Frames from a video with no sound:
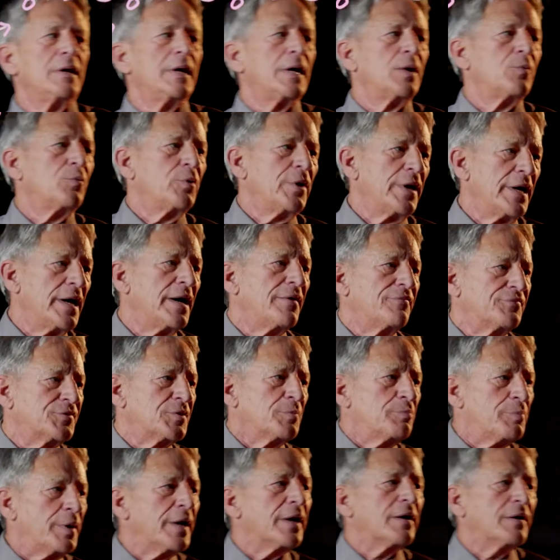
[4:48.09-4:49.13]
And we have
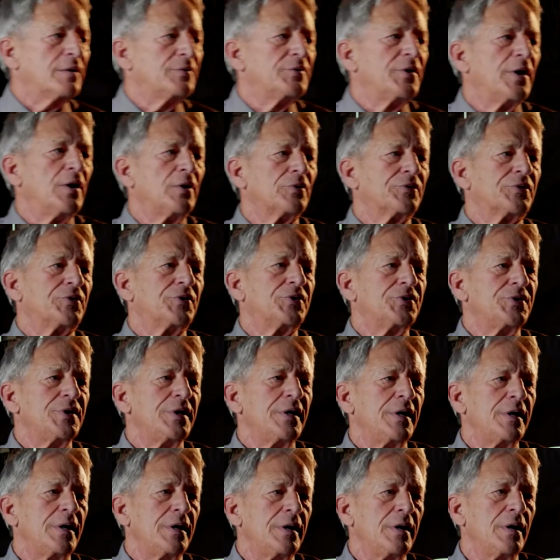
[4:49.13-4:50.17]
to pick a delta
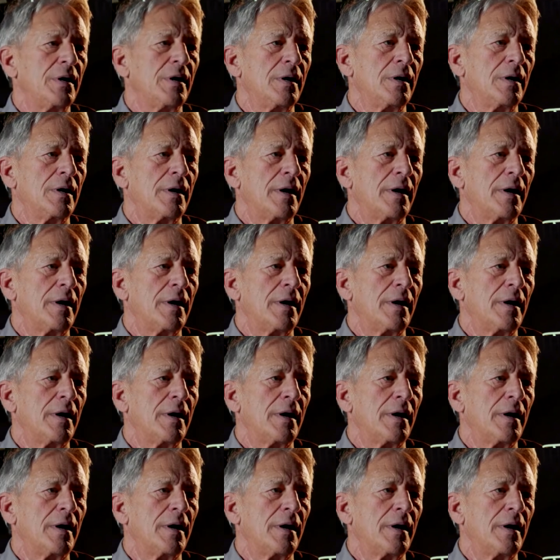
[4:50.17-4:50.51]
t,